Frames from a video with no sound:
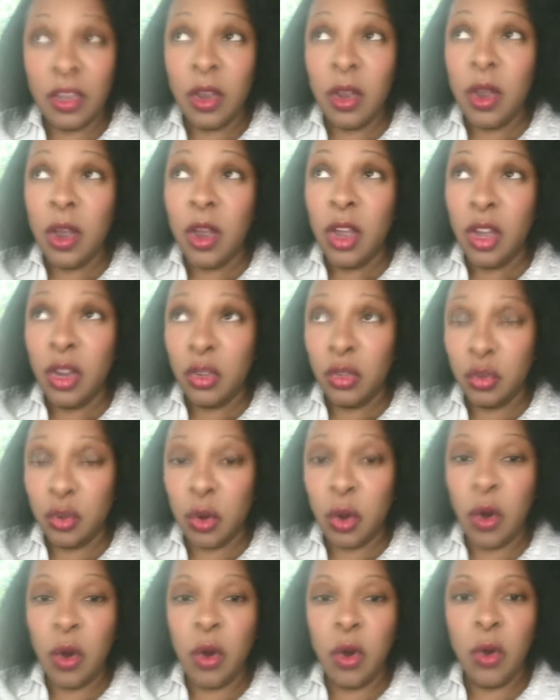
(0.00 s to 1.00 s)

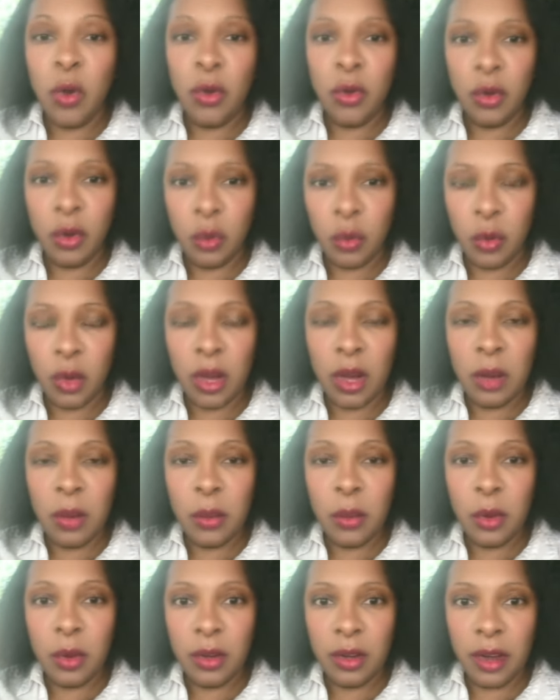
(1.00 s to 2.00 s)
Control your
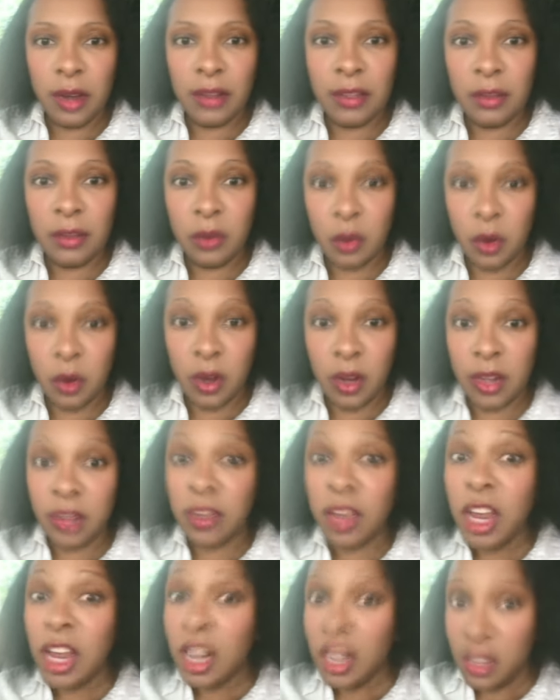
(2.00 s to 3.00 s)
reproductive
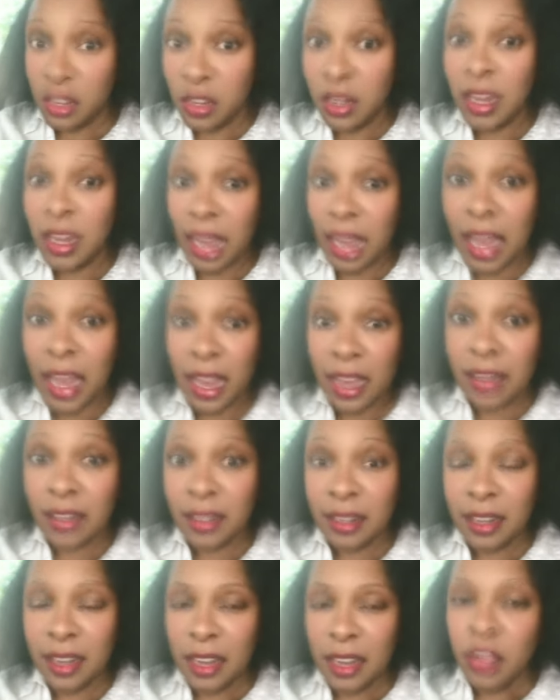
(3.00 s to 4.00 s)
organs. You can.